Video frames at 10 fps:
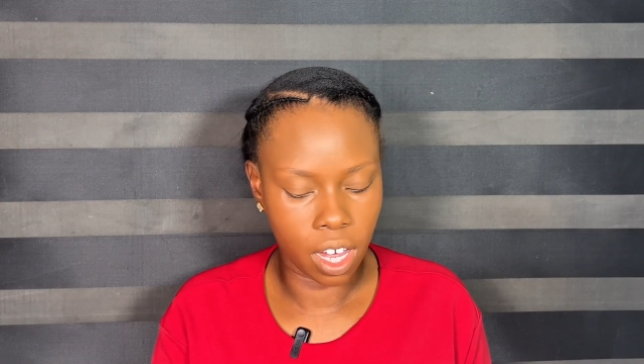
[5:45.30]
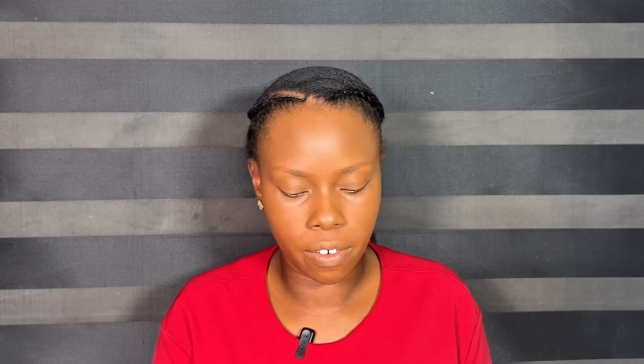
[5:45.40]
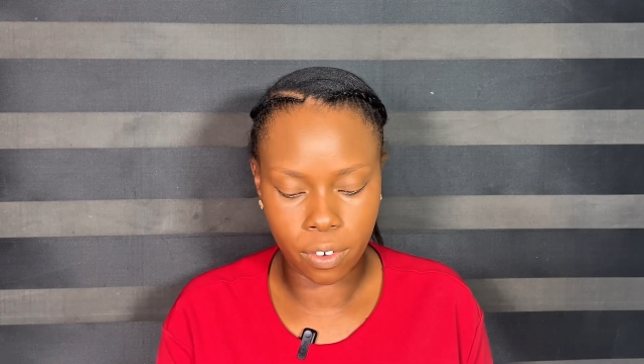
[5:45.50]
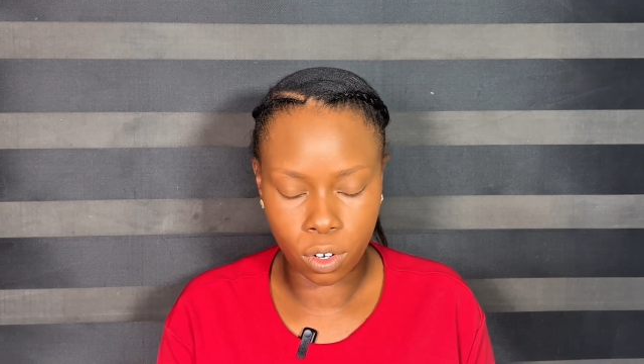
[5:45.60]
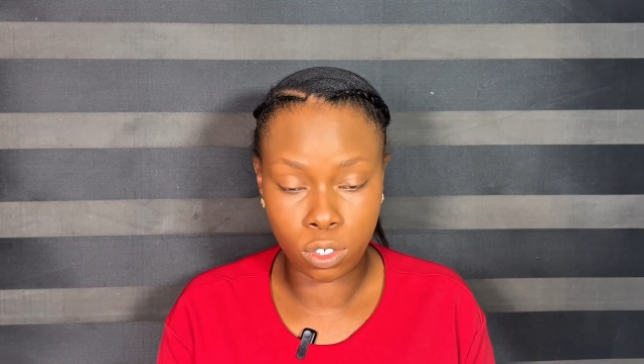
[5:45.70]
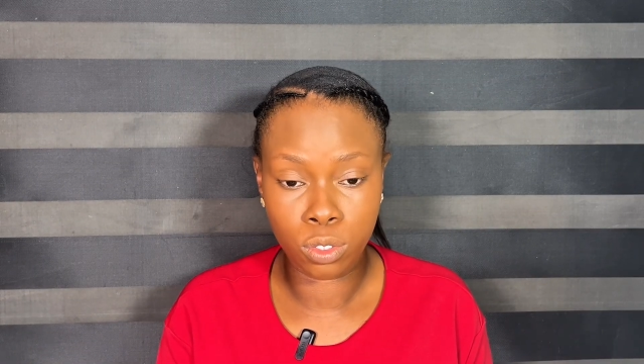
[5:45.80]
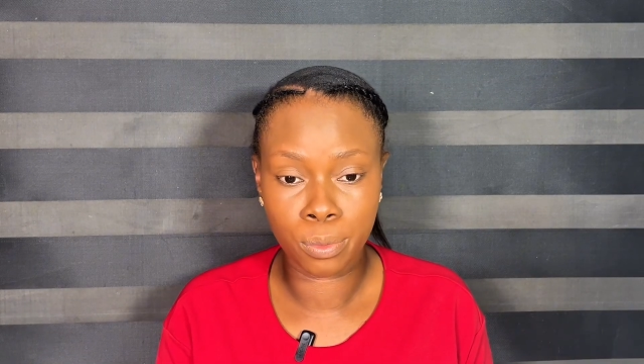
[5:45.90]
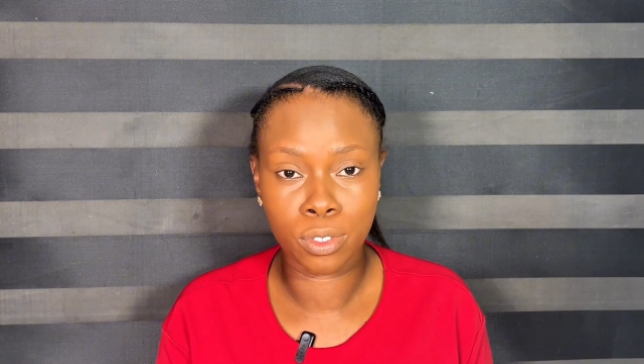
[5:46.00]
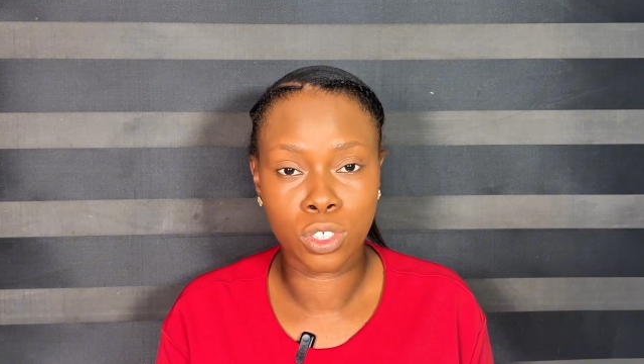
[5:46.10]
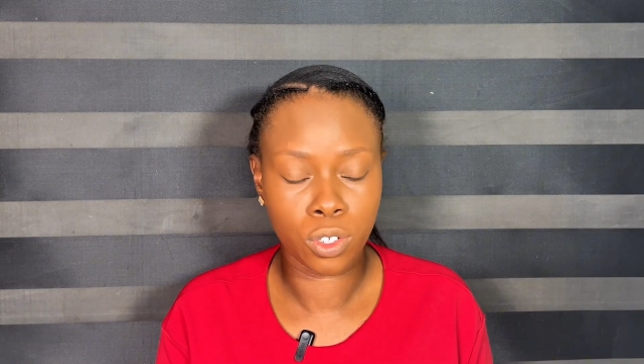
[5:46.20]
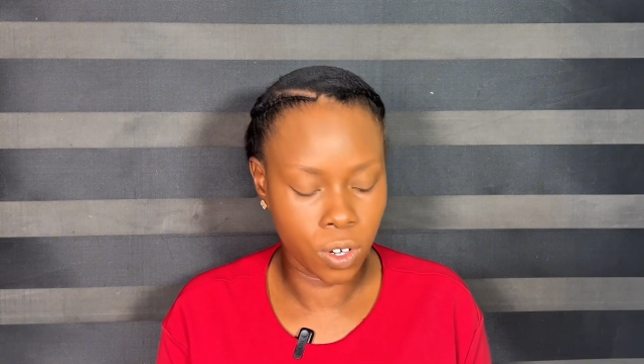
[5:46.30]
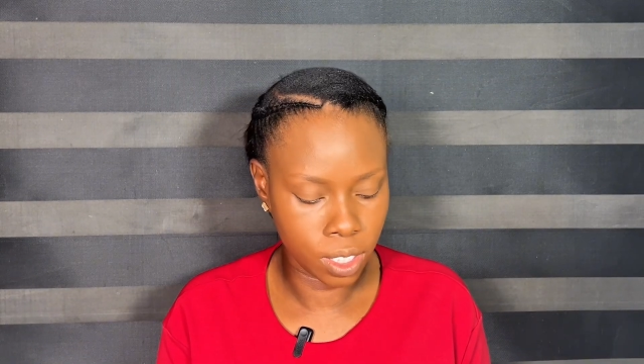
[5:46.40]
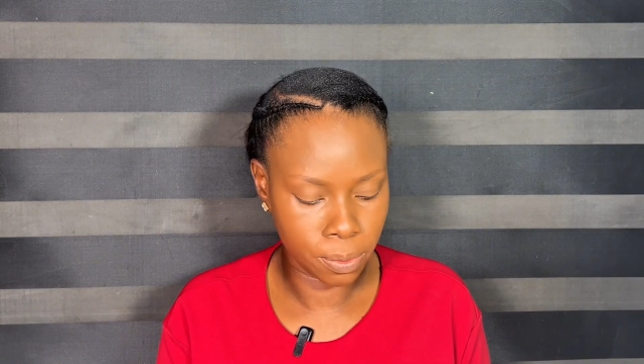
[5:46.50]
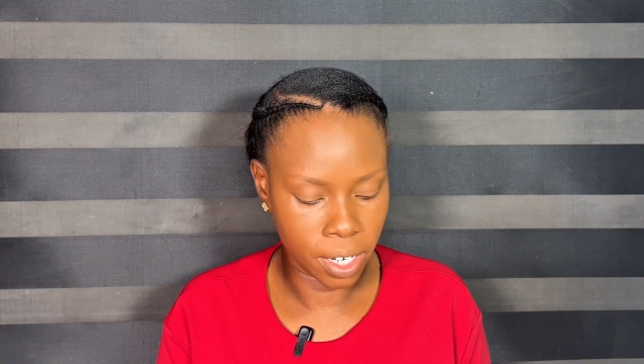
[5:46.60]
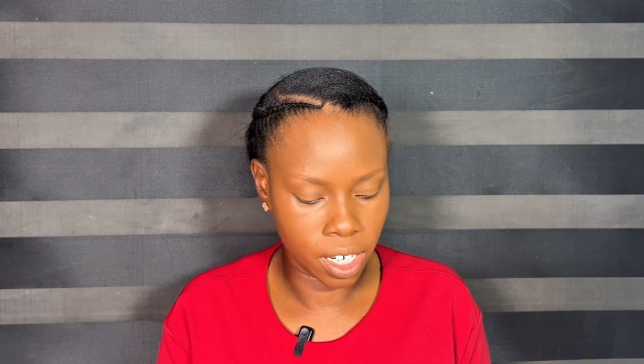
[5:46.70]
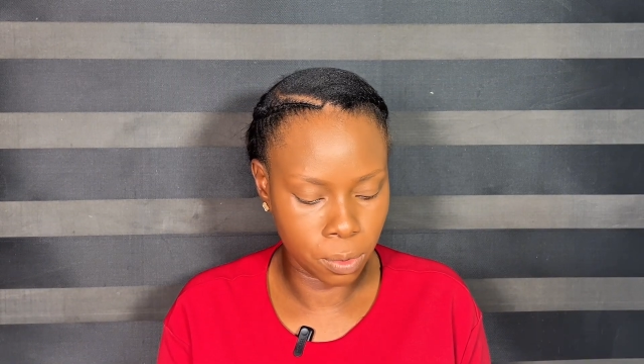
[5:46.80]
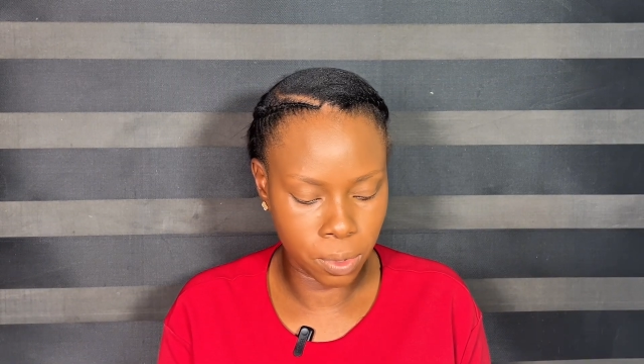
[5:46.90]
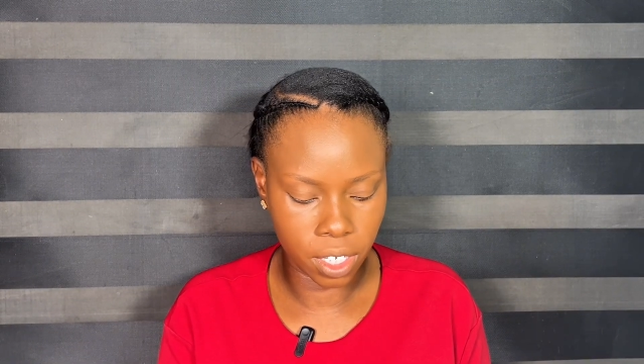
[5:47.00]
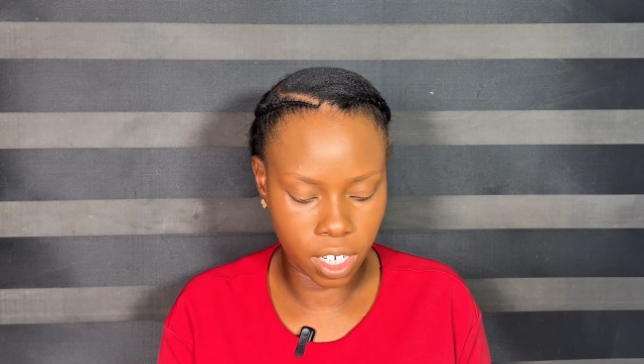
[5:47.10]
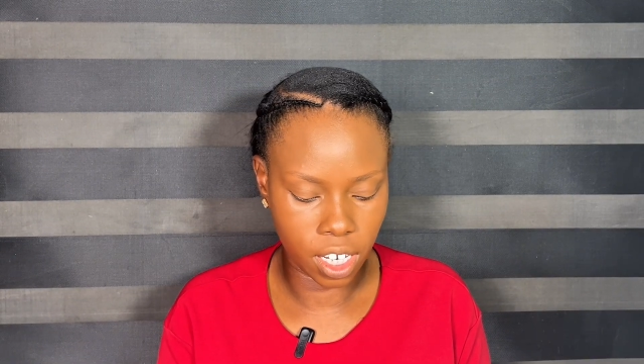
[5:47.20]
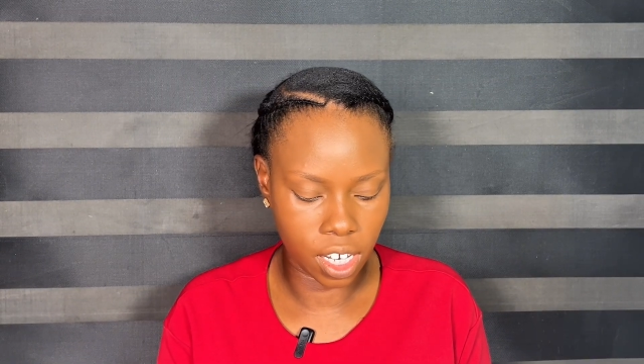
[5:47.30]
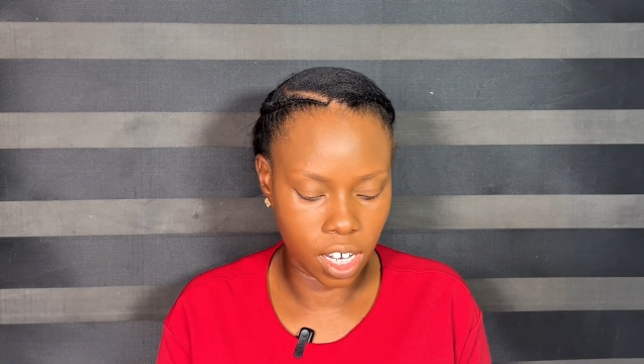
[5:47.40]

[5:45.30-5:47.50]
I forgot to moisturize my lips earlier.